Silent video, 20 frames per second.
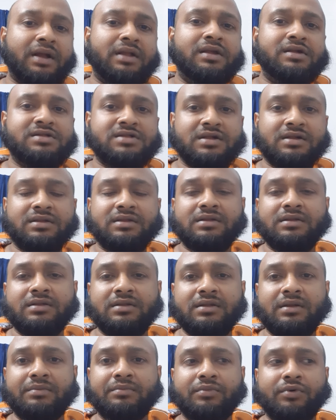listen
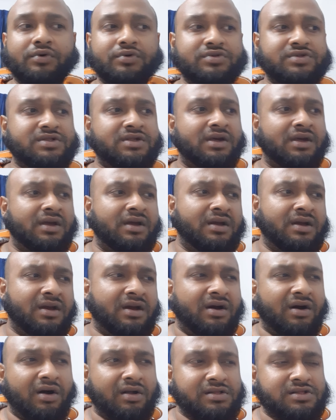the most.
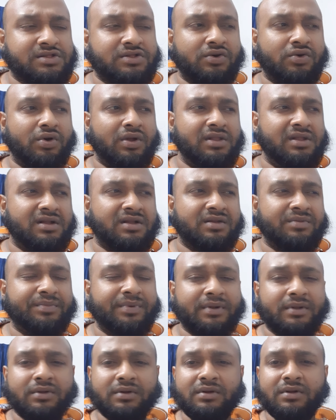Also, a little
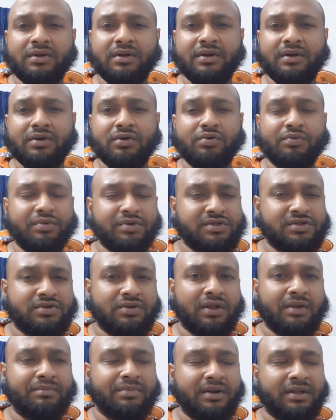bit brother Umar
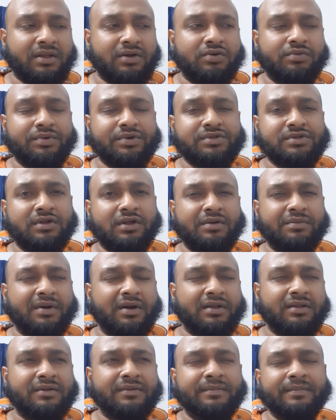
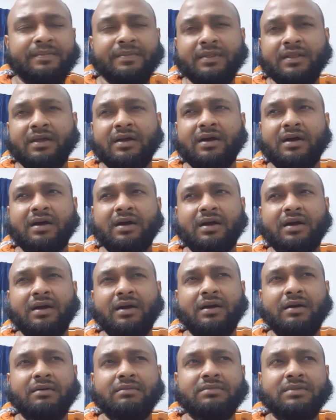Sulaiman,
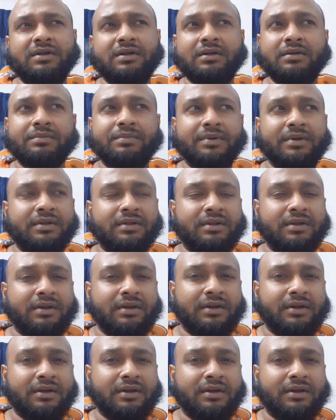little bit